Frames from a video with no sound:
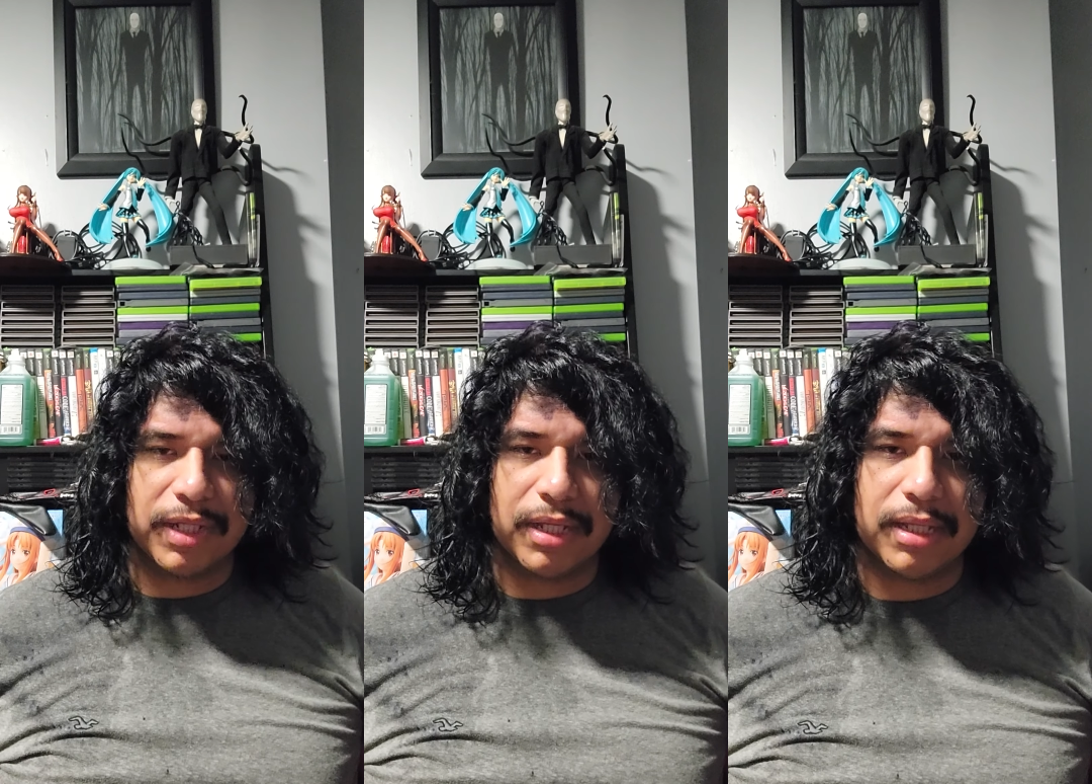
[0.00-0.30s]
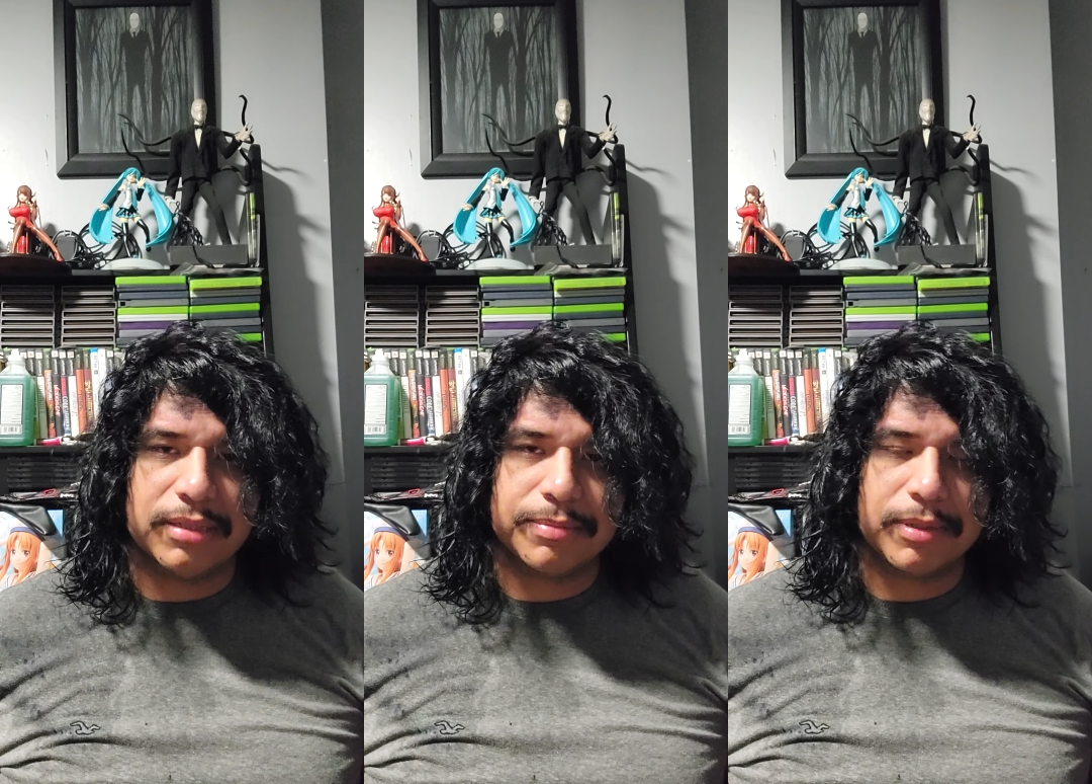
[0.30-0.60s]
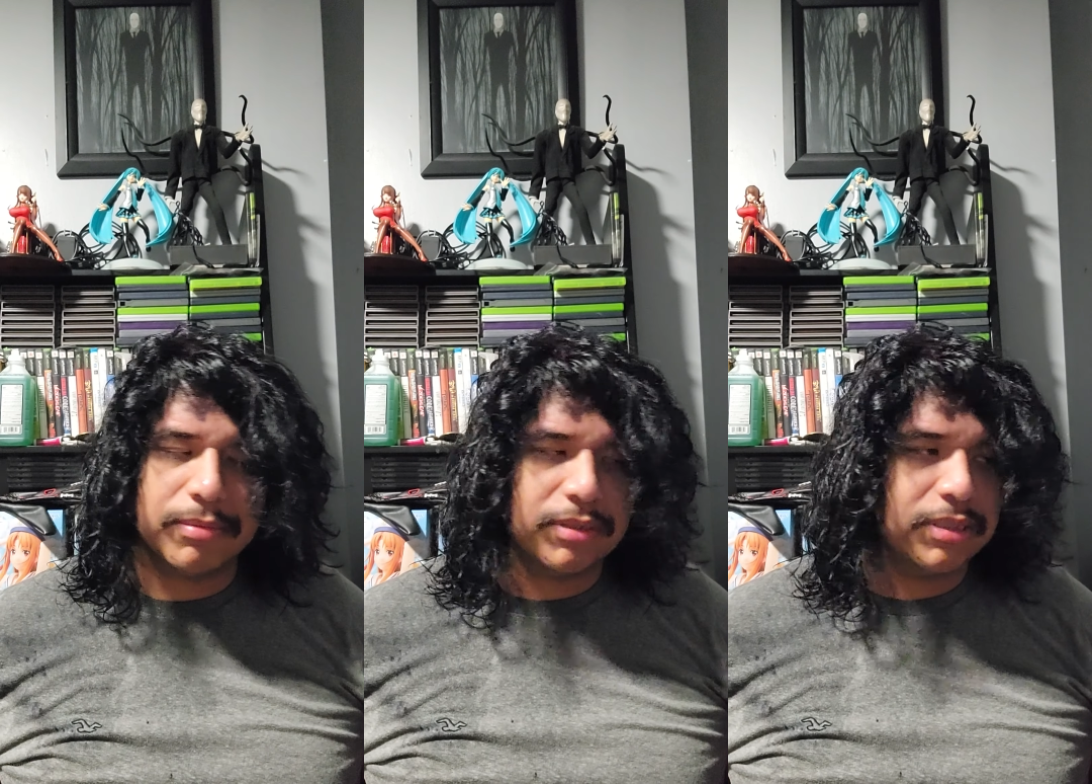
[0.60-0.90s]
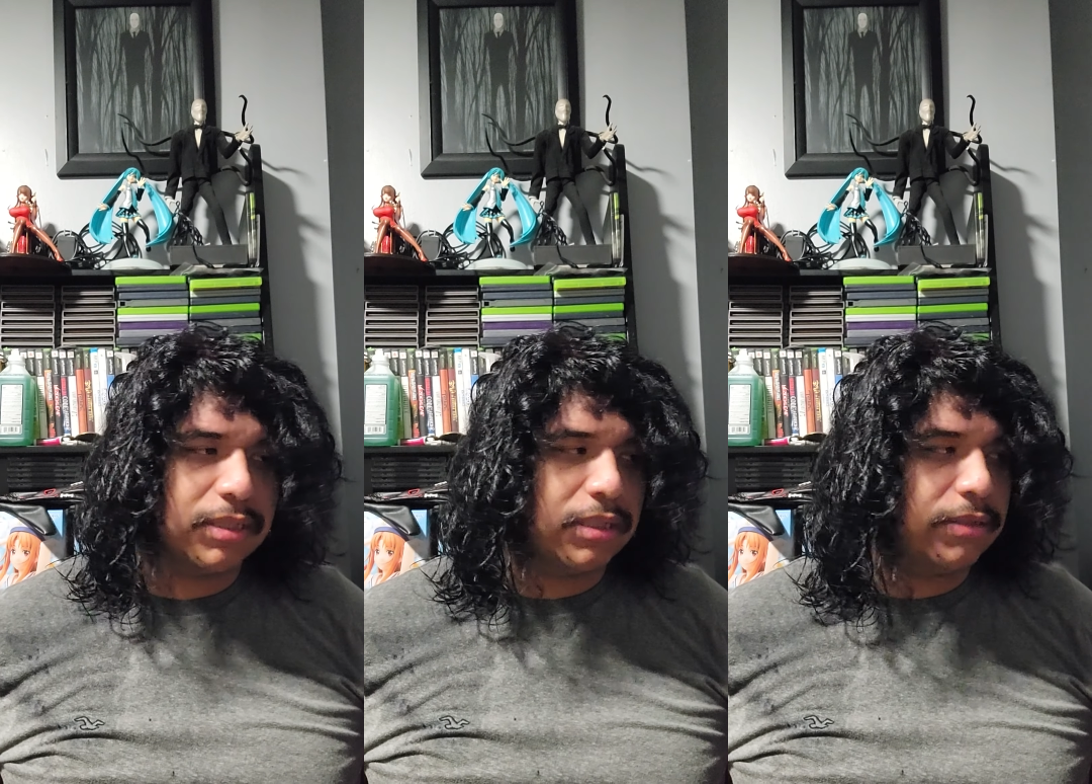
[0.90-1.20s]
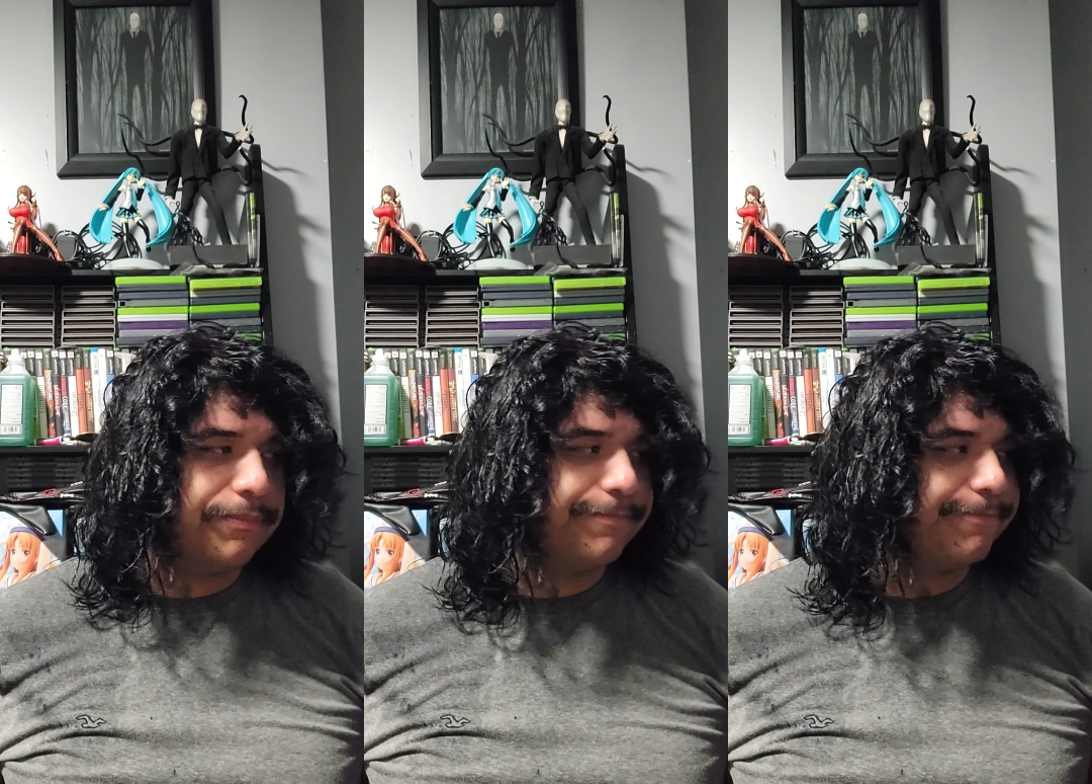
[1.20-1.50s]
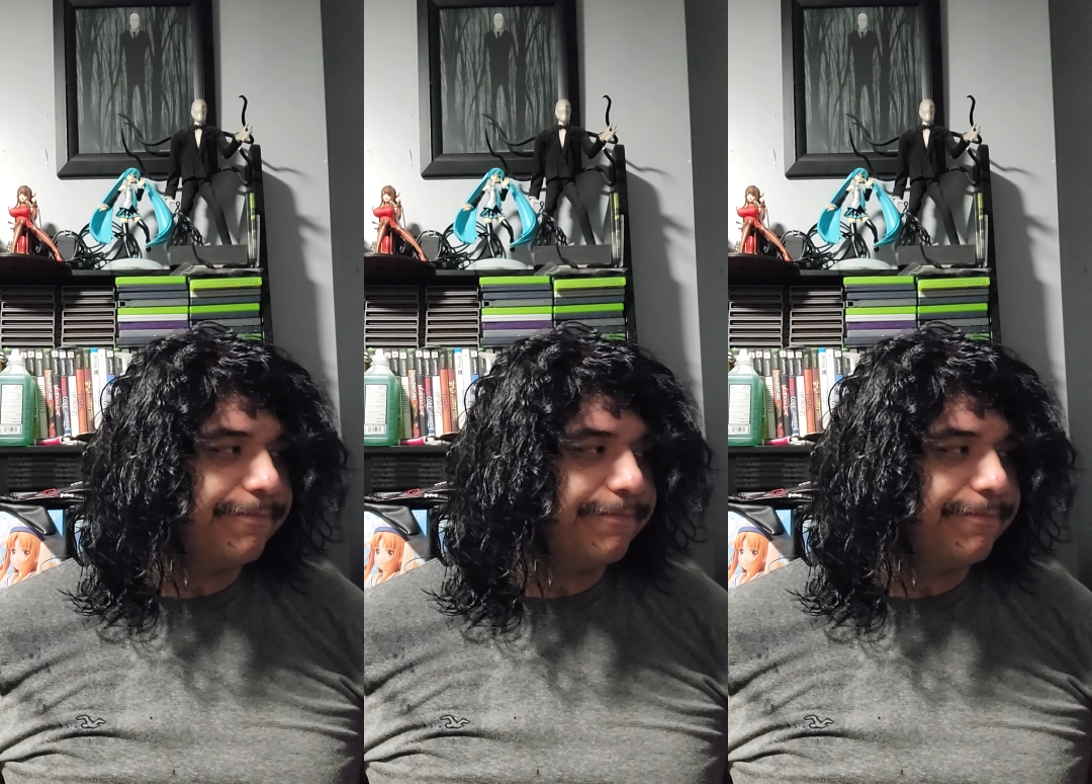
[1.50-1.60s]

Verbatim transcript: yeah that's pretty much it um